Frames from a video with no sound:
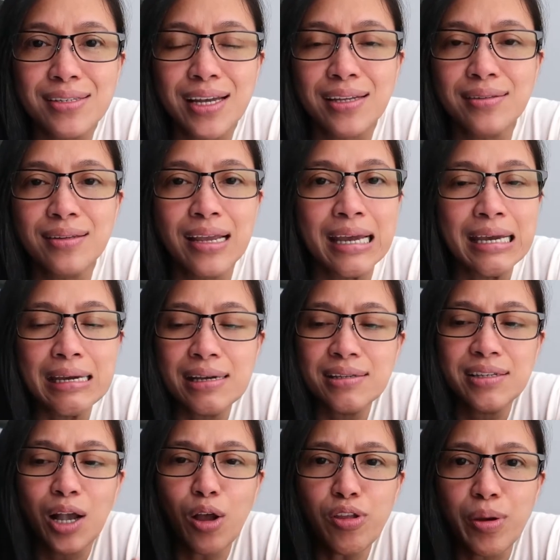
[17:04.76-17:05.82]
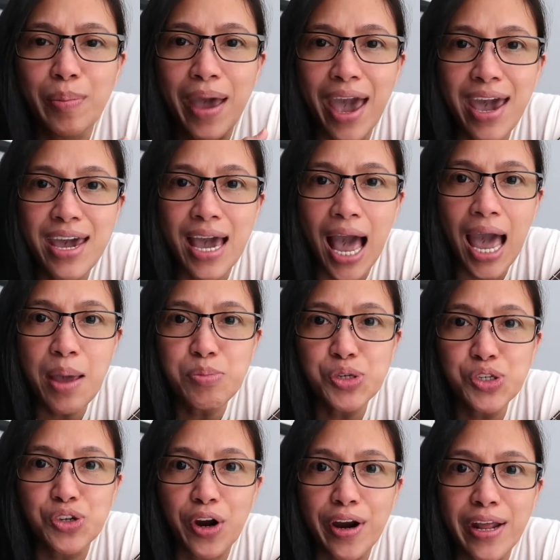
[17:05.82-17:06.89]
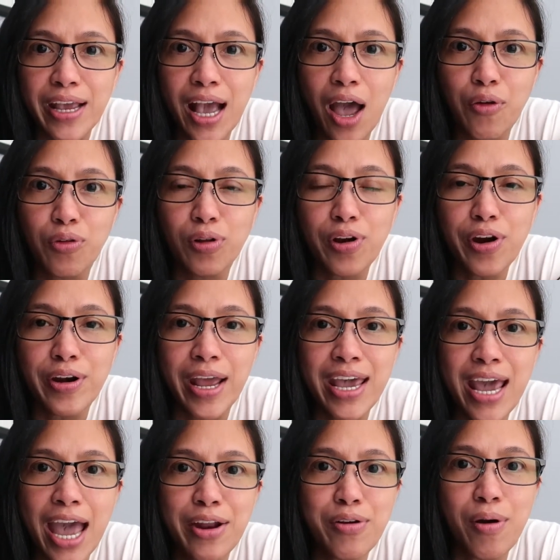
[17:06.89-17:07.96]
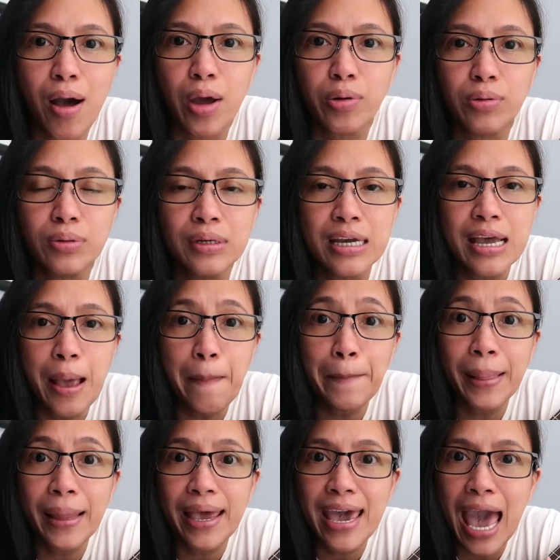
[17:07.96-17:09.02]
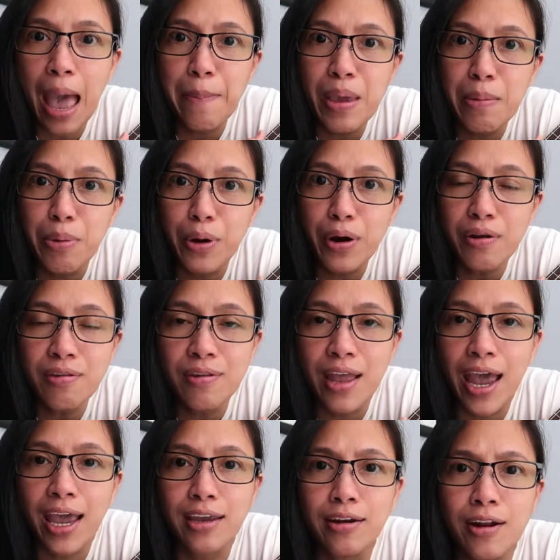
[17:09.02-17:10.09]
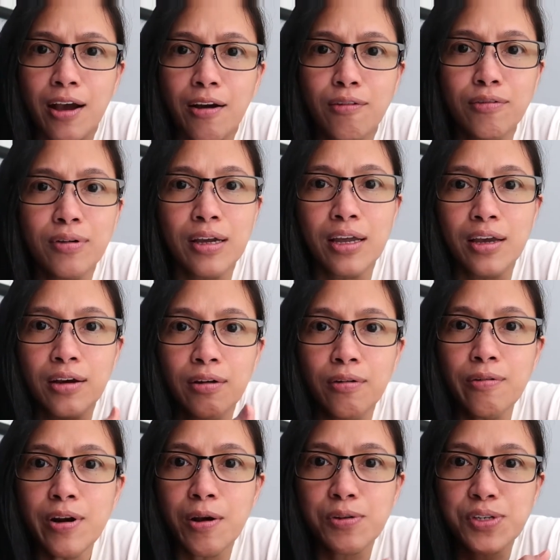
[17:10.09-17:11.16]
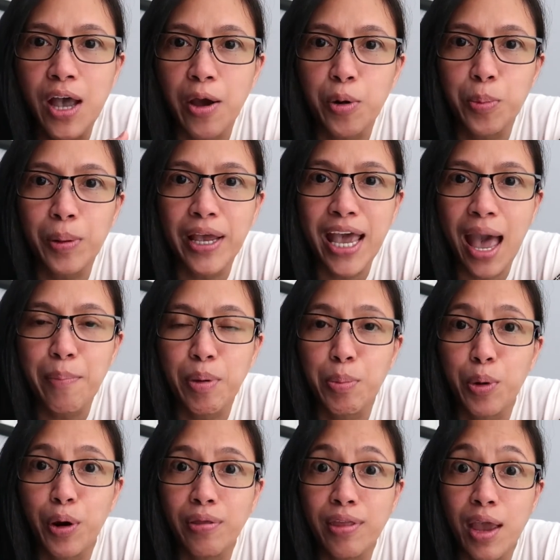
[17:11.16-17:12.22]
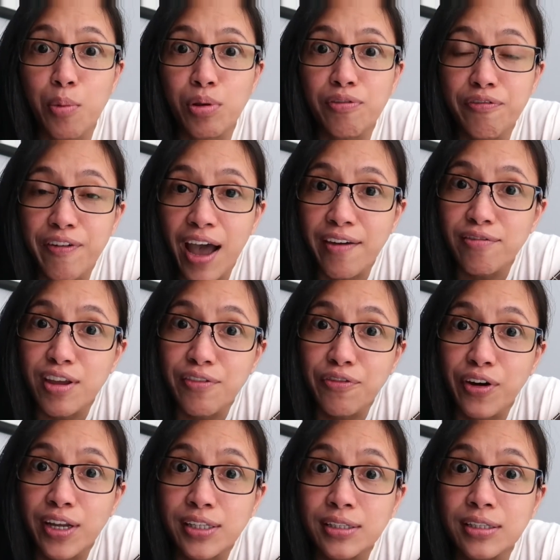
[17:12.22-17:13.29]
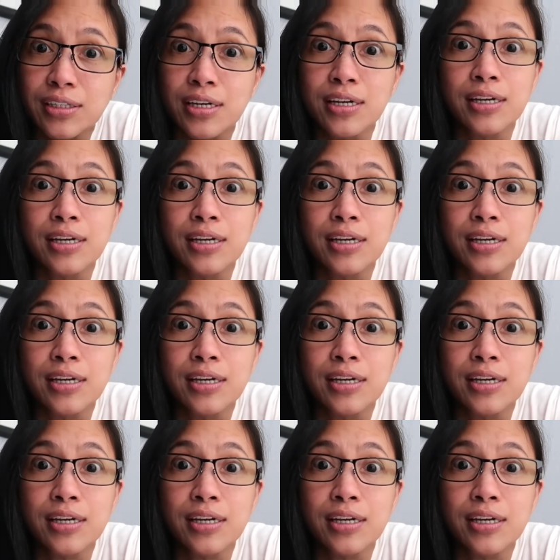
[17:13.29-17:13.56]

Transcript: and tell them, hey, I'm starting how to learn. Hey, I know how to play Happy Birthday. You know, who knows how to play Happy Birthday with 5 different